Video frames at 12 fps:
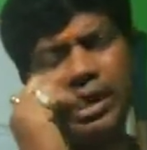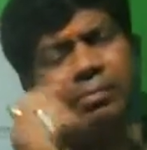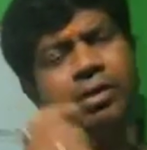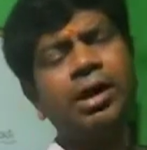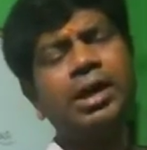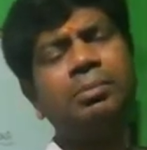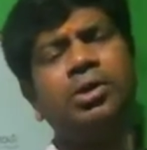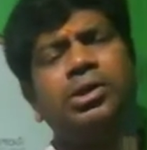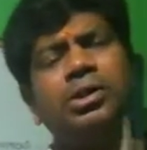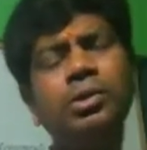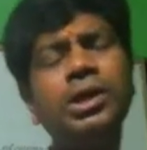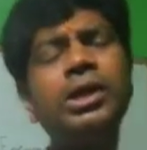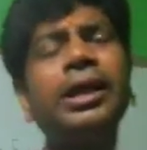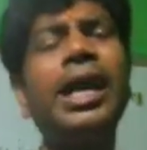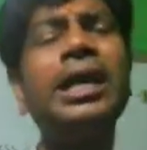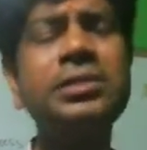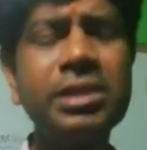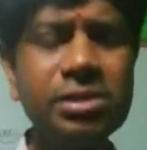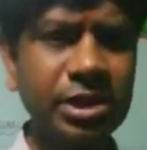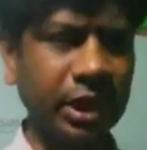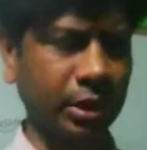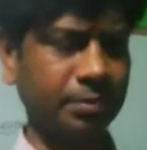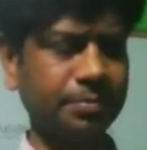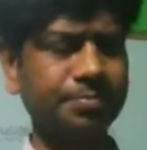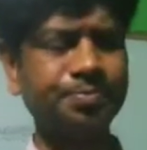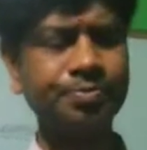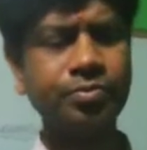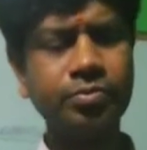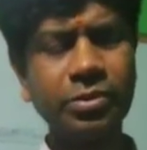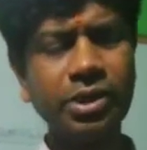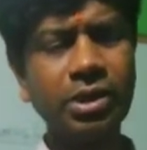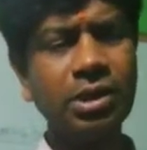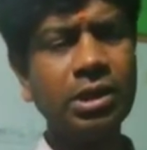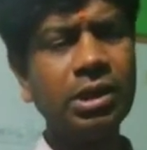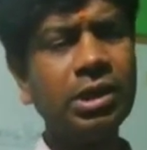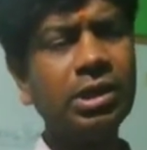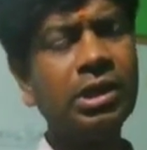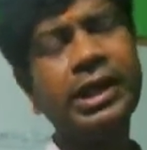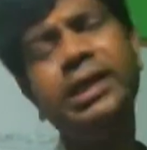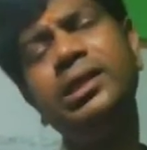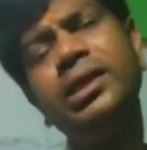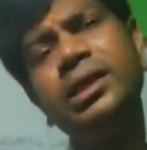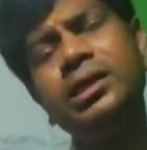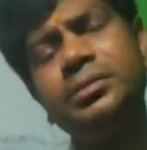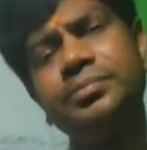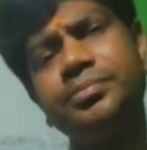have heard about the word licensing. In the